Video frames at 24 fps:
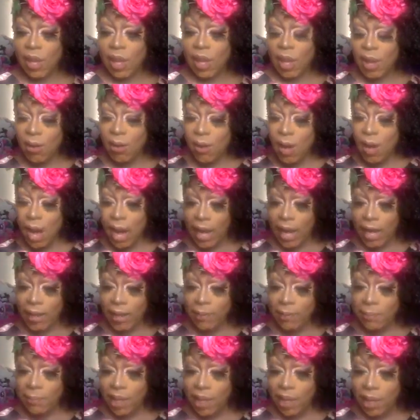Oh,
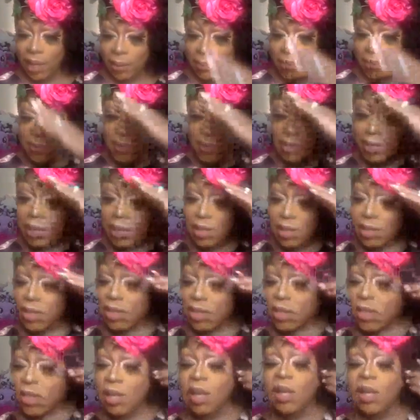hi, moms.
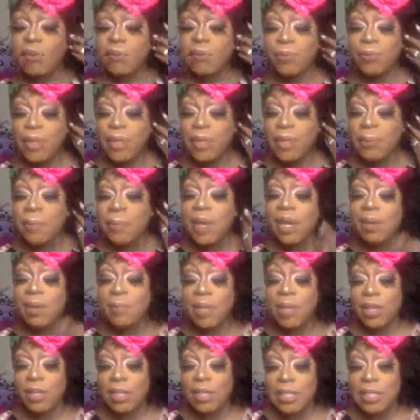Free mom
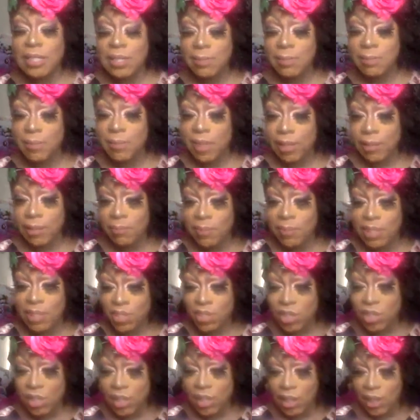hugs in
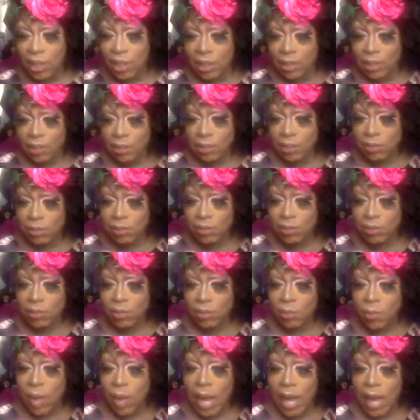Michigan.
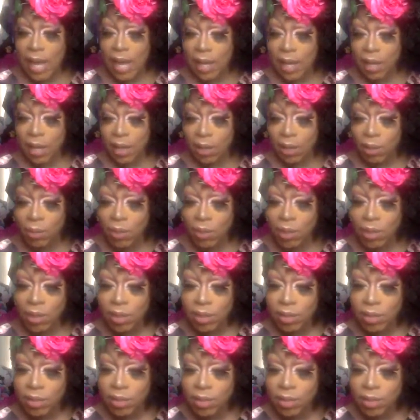Wow.